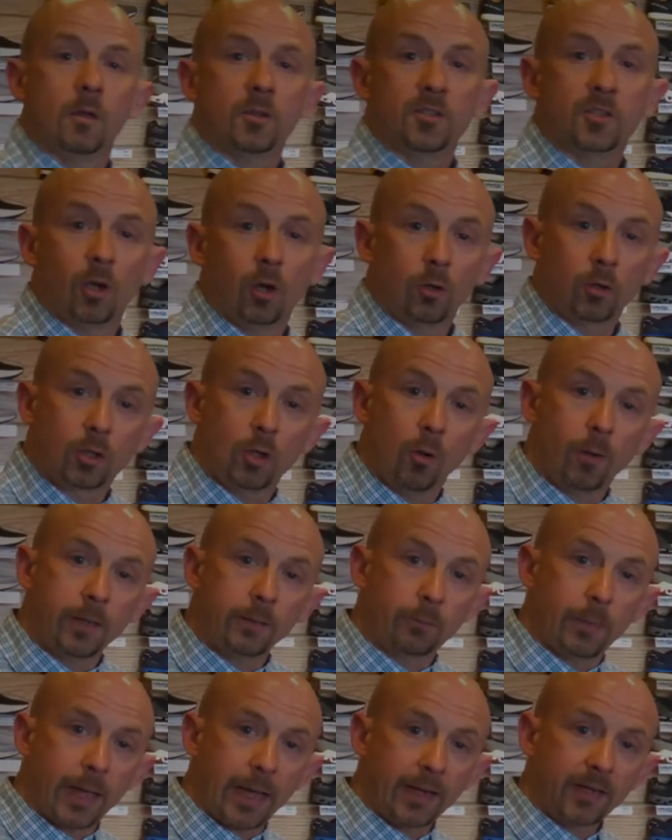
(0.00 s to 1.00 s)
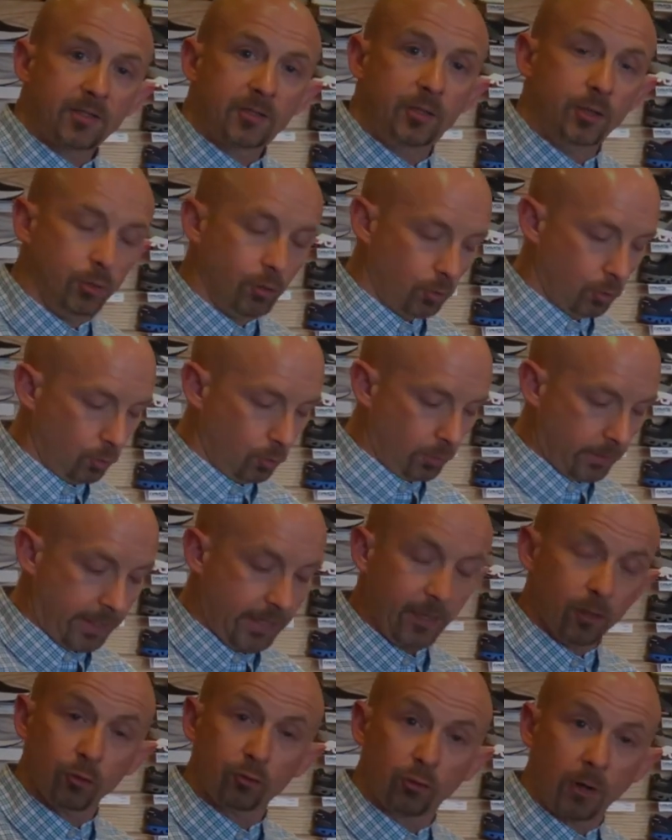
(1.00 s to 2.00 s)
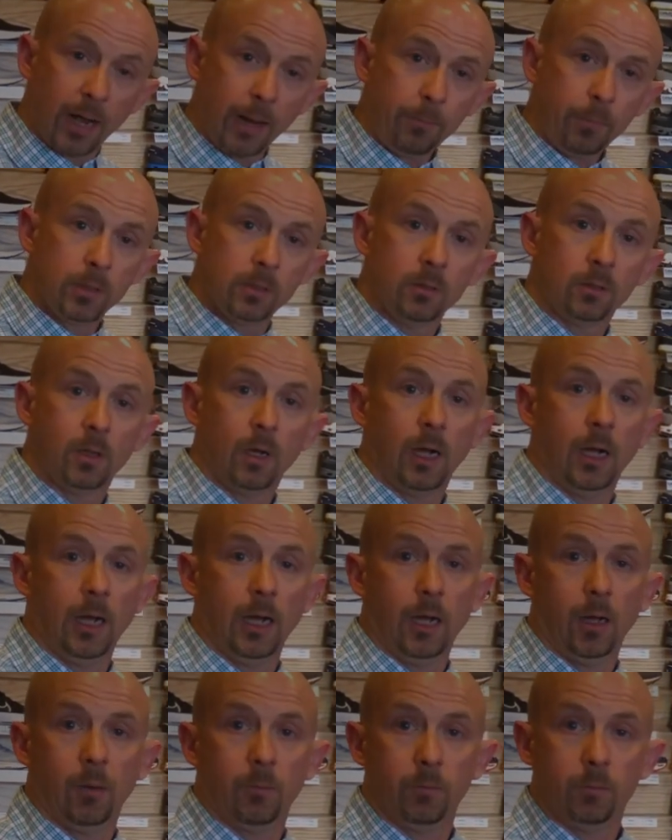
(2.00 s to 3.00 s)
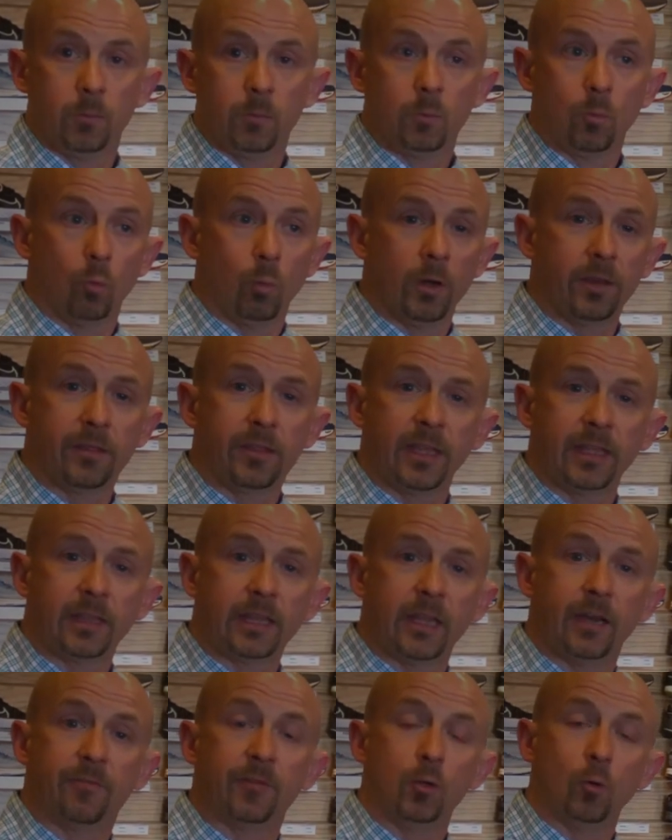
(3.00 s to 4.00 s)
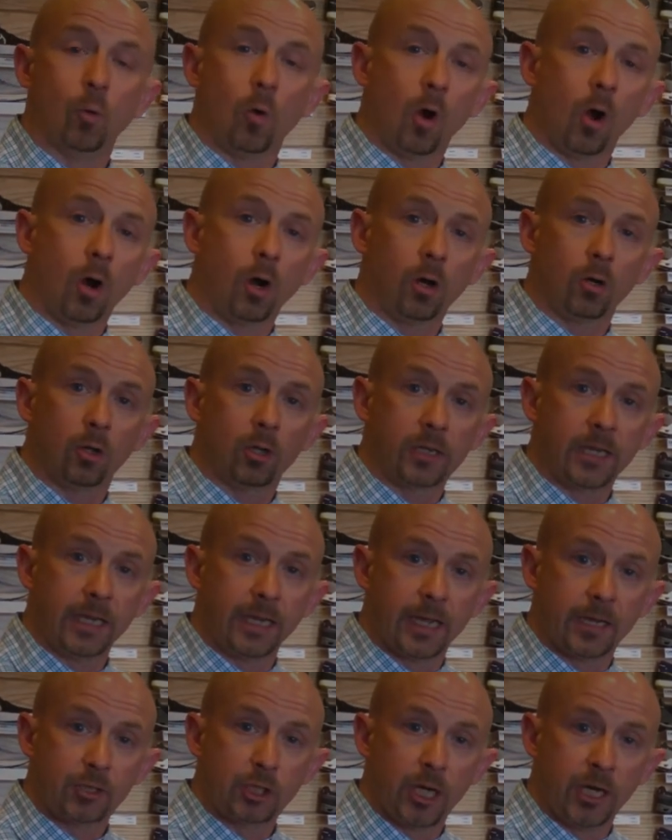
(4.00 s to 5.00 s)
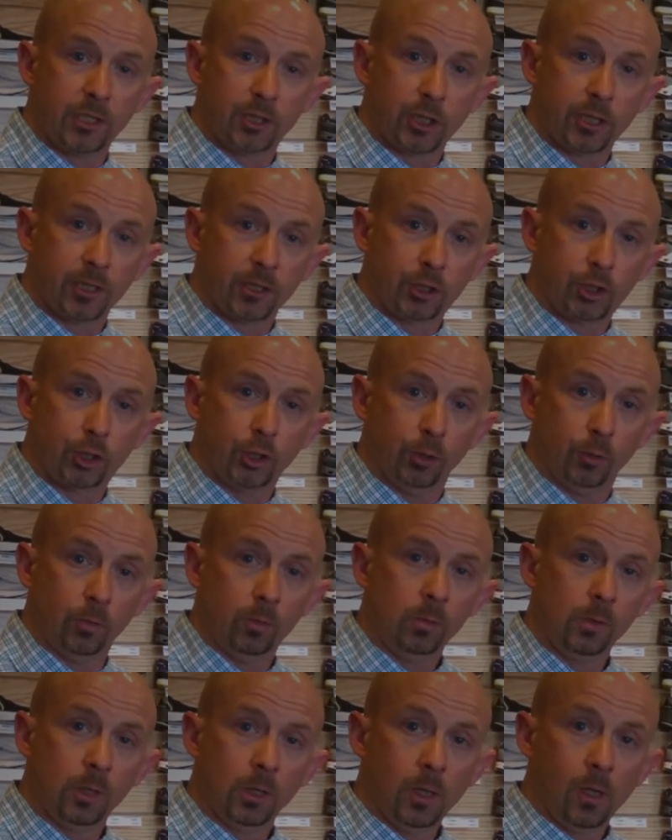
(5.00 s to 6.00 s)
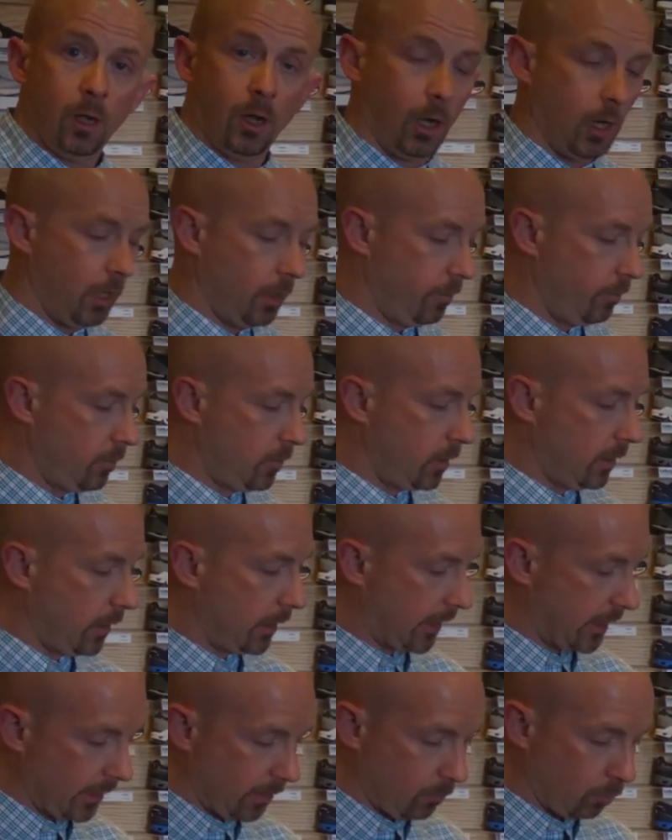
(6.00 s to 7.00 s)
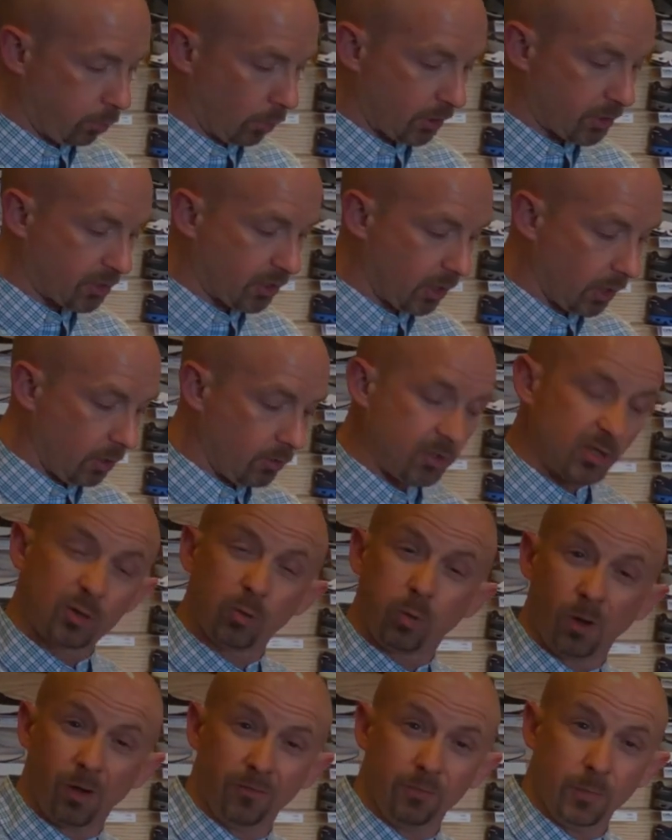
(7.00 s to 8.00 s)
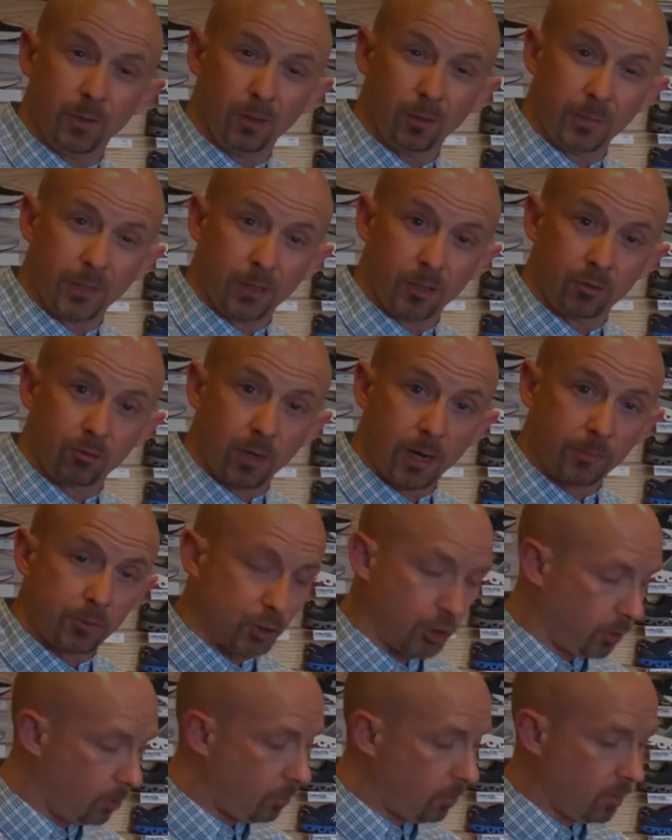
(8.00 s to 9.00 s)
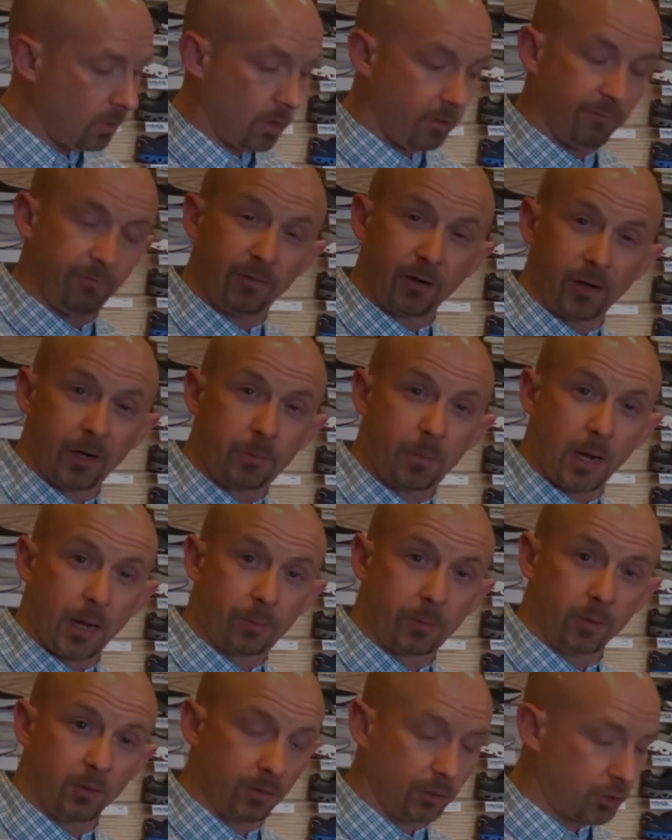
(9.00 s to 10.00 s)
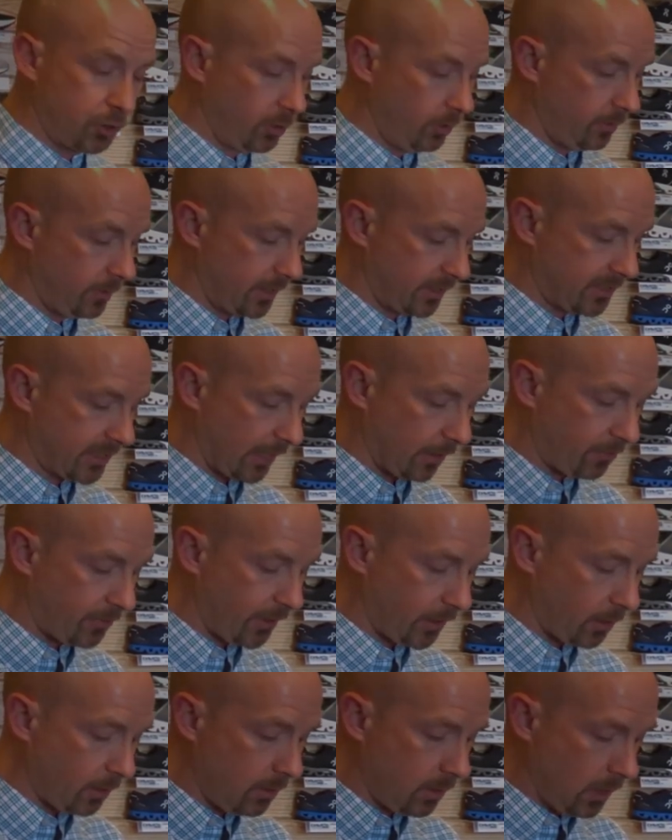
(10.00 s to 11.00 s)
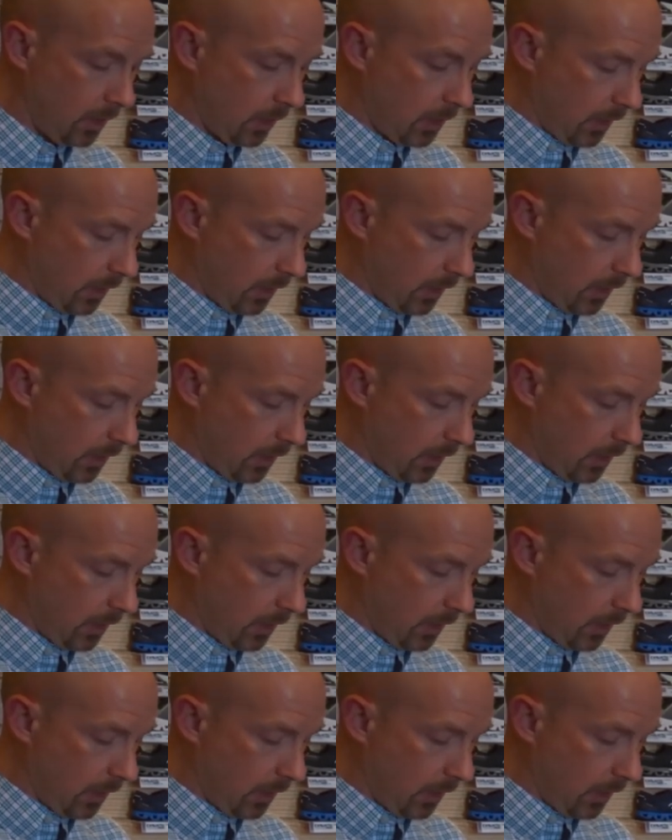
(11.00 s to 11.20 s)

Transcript: So going back to heel drop, one thing that if you are looking at changing a shoe, again, Brooks Ghost, 12 millimeter drop shoe, very popular shoe that's out there.